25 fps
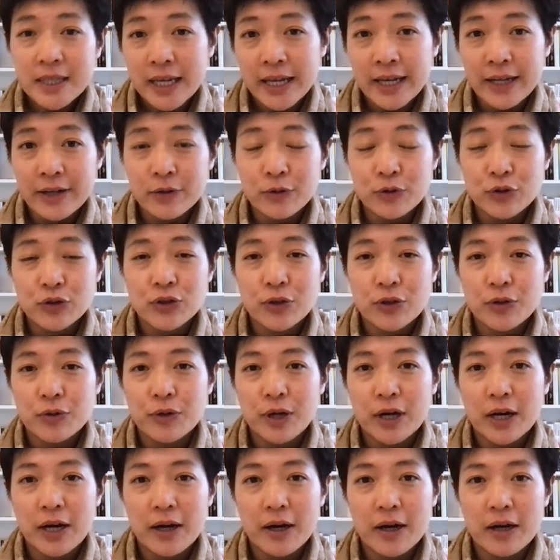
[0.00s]
And also,
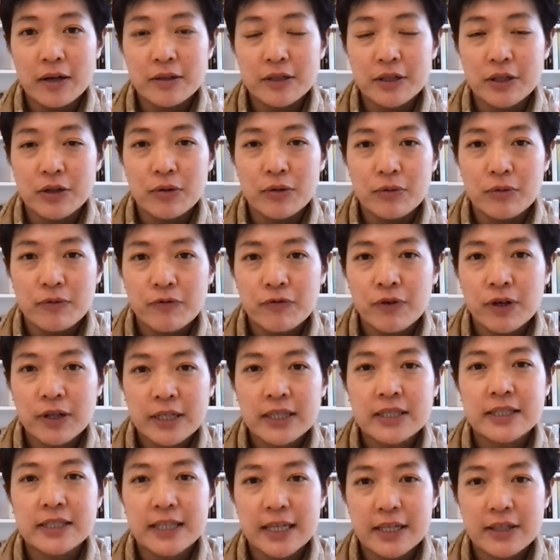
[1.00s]

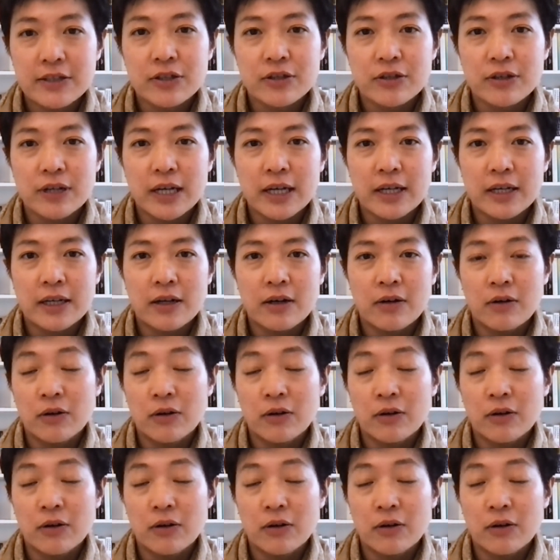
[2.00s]
front and center in